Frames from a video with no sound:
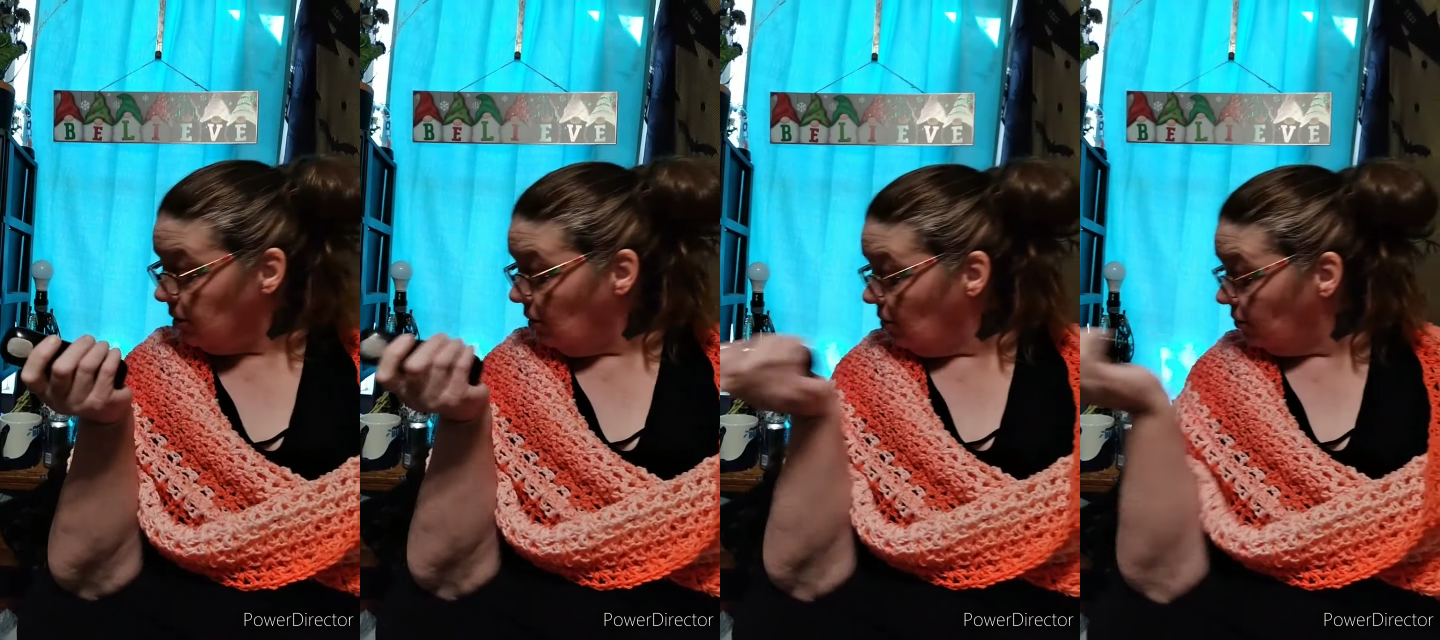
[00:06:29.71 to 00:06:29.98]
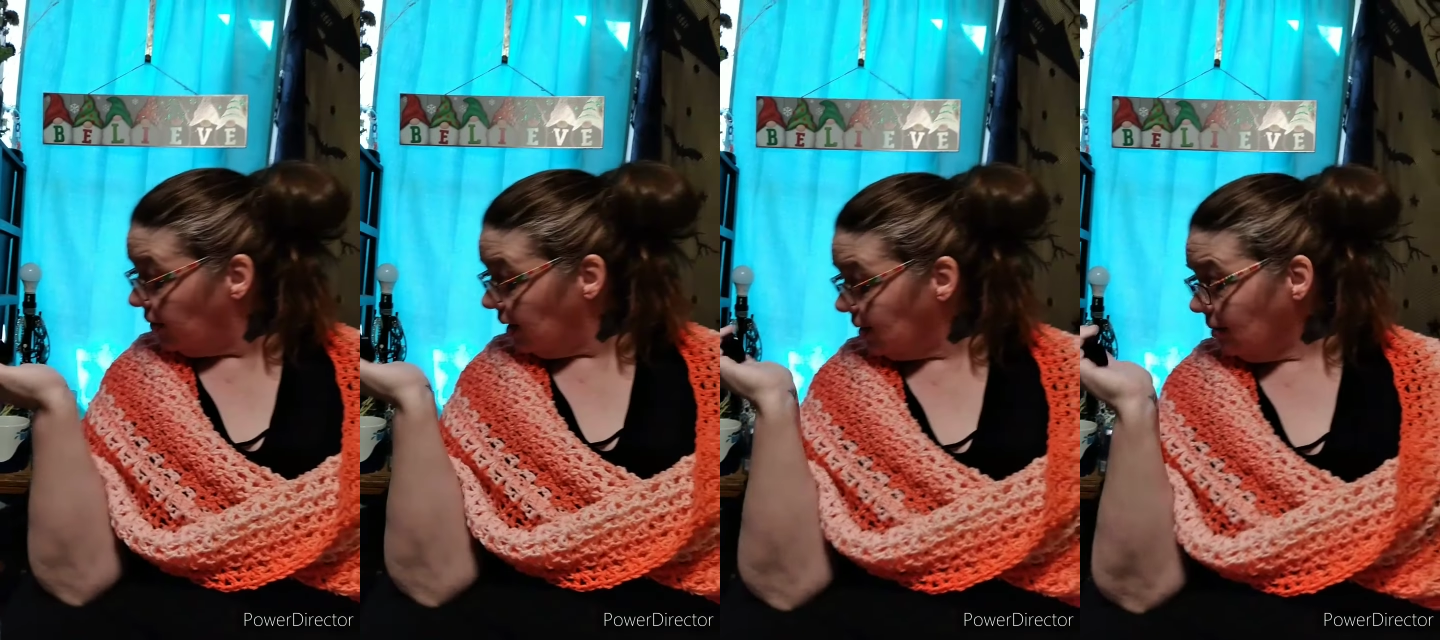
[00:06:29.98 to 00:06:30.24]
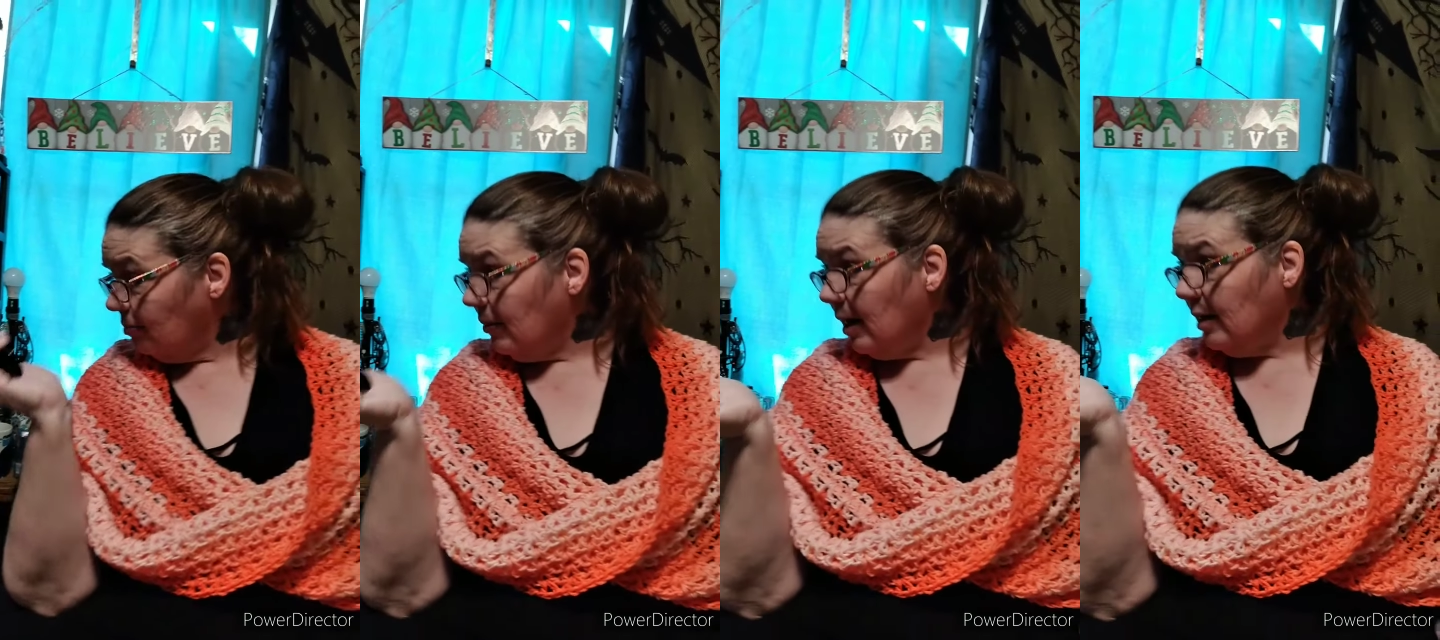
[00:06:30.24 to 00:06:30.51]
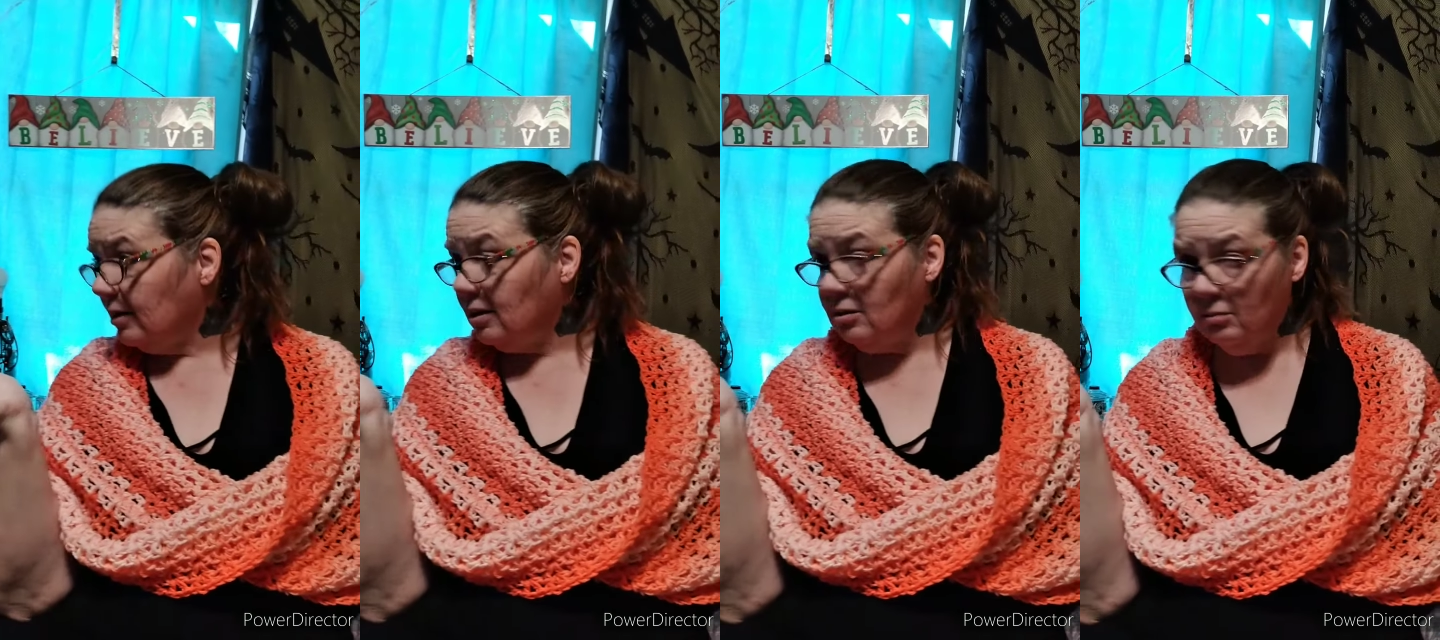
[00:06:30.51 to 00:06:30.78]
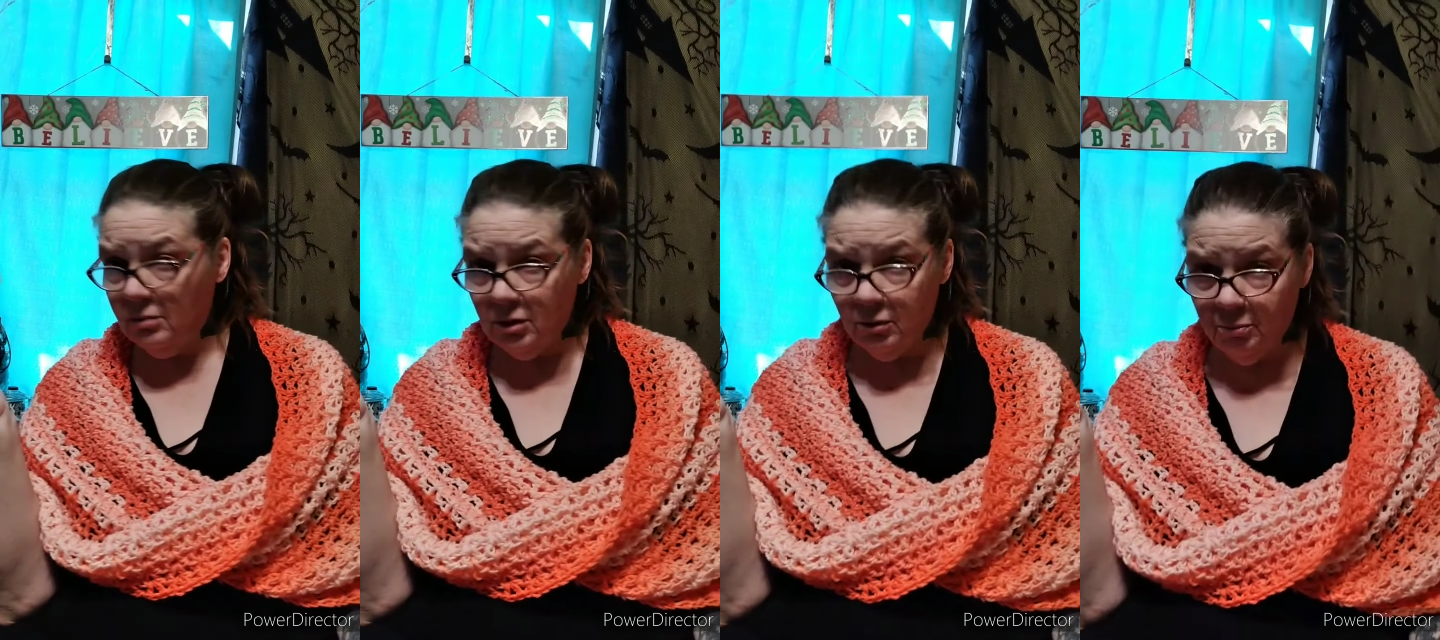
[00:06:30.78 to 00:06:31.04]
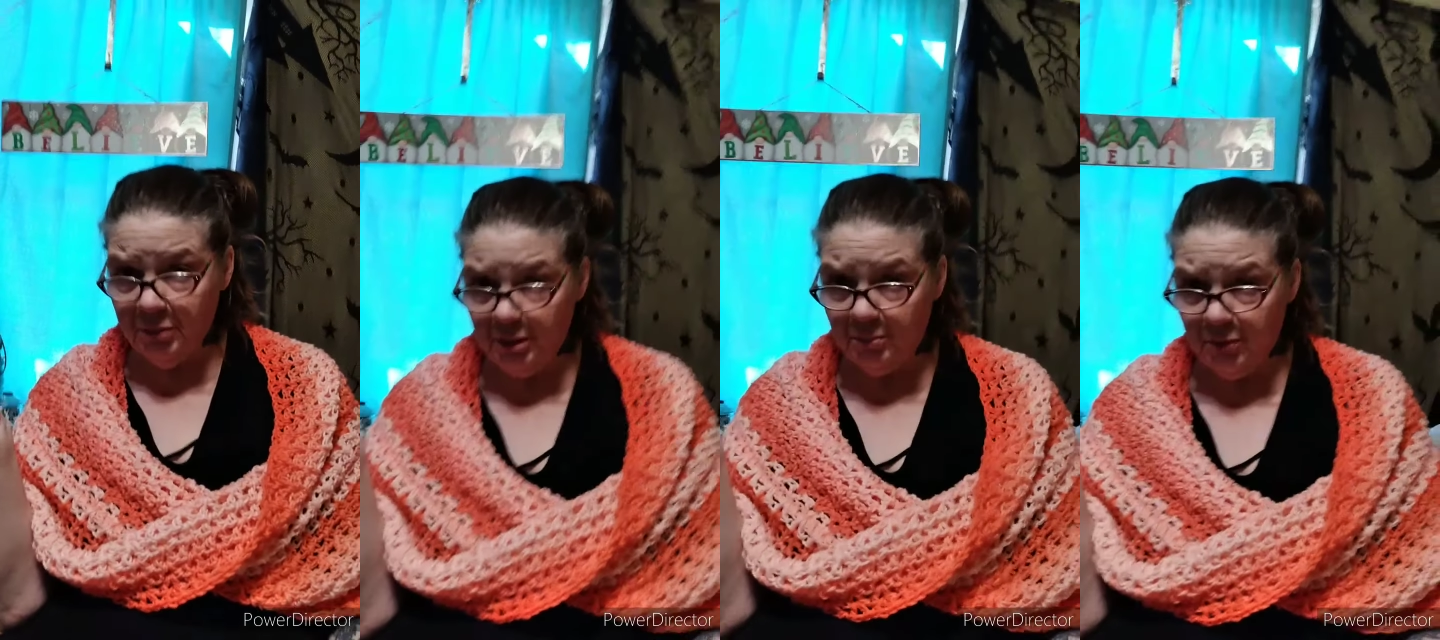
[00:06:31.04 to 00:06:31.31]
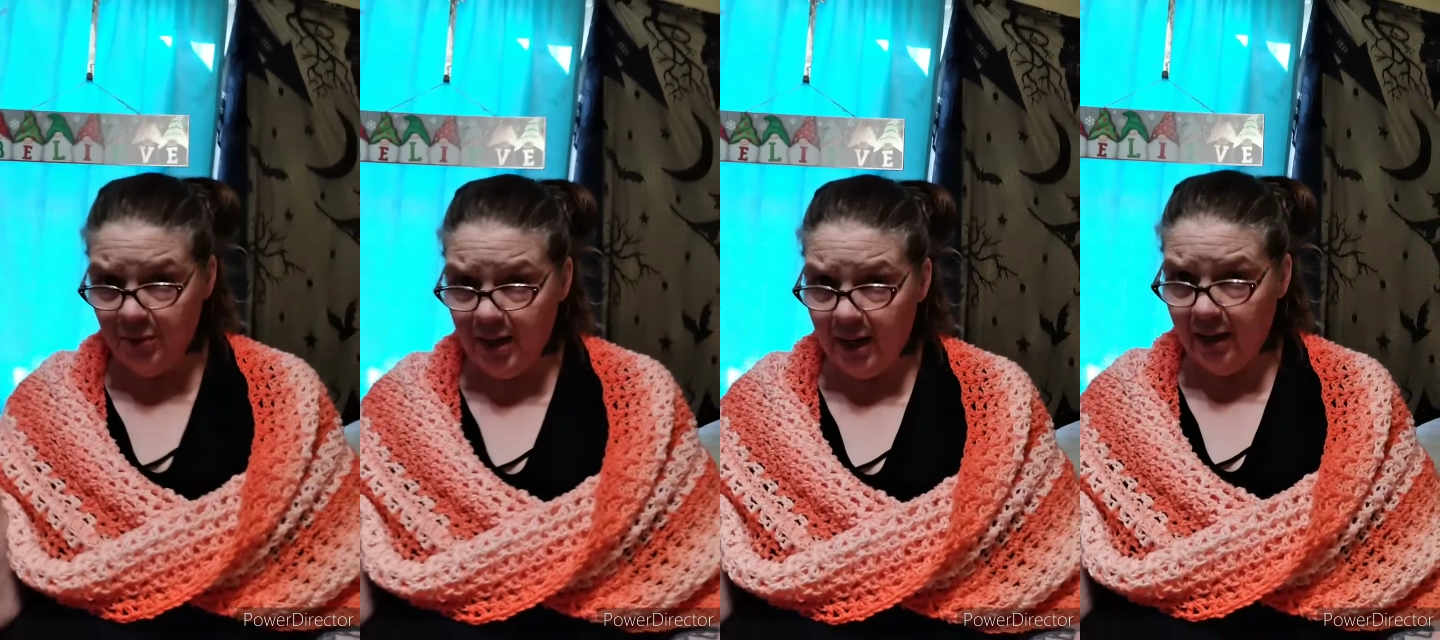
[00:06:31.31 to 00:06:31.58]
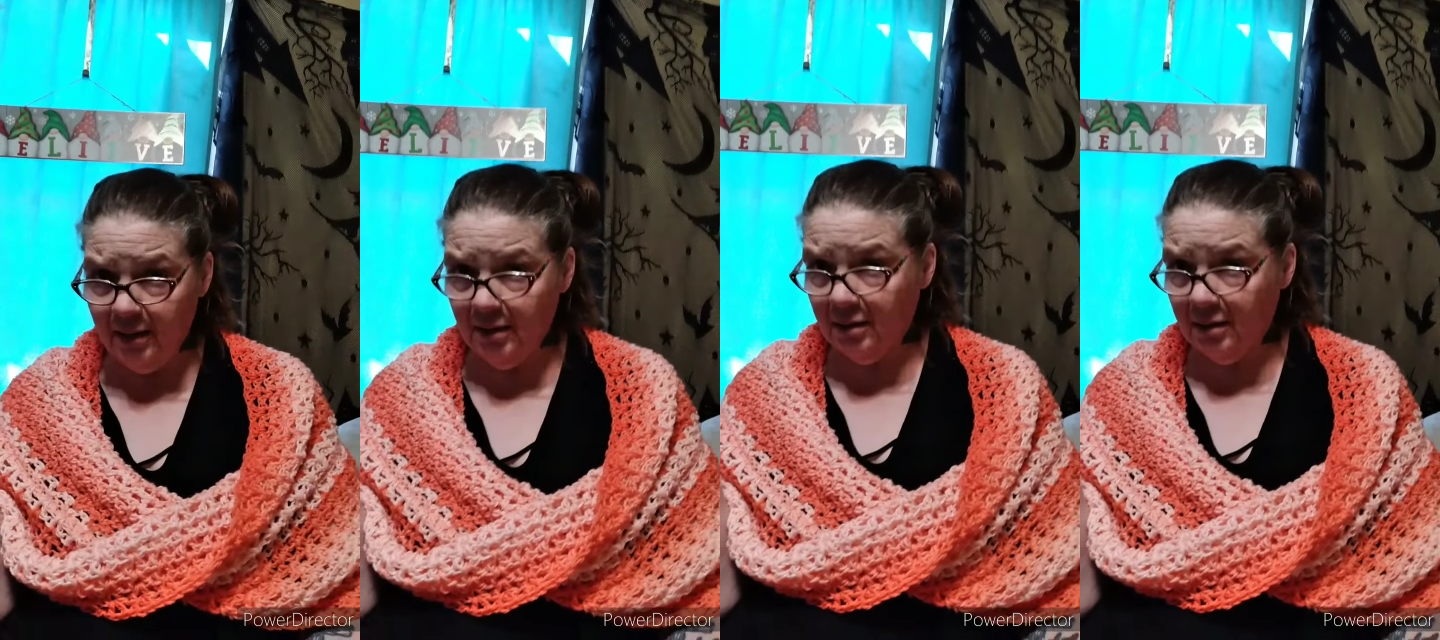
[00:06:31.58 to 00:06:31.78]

Don't. That's a mess. Don't show people that.